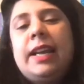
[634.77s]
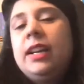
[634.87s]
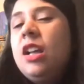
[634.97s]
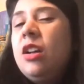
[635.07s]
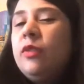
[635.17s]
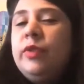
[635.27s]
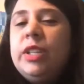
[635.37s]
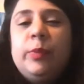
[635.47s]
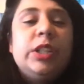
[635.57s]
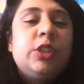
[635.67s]
Like
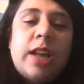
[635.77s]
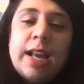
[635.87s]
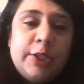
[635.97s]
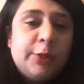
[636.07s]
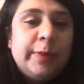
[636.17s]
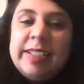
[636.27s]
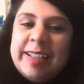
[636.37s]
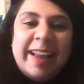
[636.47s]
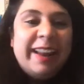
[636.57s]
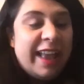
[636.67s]
we try to
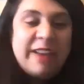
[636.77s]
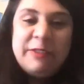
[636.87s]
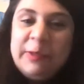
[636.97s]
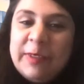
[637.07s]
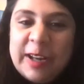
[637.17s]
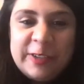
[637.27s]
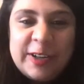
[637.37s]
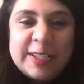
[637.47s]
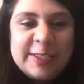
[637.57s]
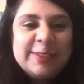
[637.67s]
be everywhere for
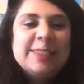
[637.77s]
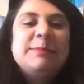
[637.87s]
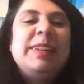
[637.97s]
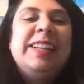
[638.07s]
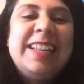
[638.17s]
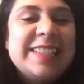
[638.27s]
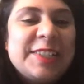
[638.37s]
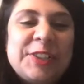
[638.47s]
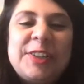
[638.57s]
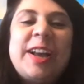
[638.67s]
our students, be it
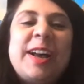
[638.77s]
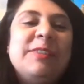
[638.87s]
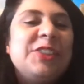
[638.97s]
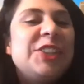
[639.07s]
Instagram,